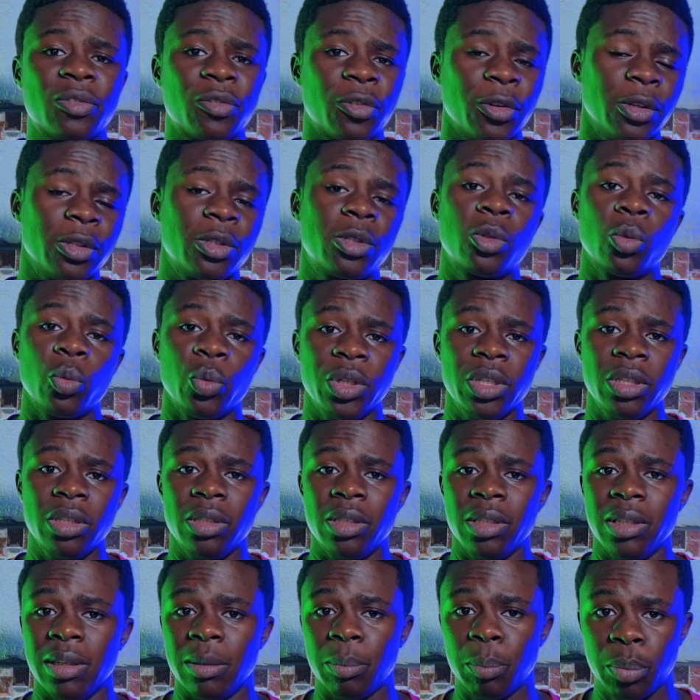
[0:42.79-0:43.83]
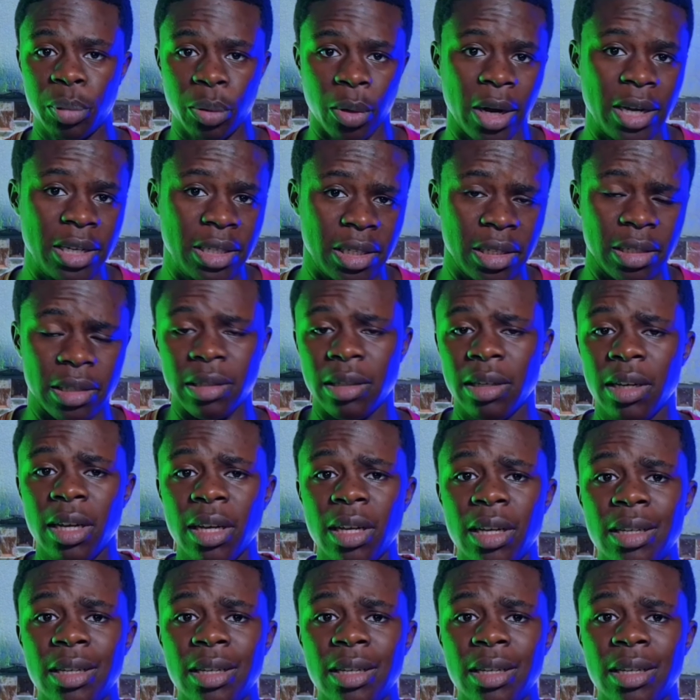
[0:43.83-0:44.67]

start first with the pricing.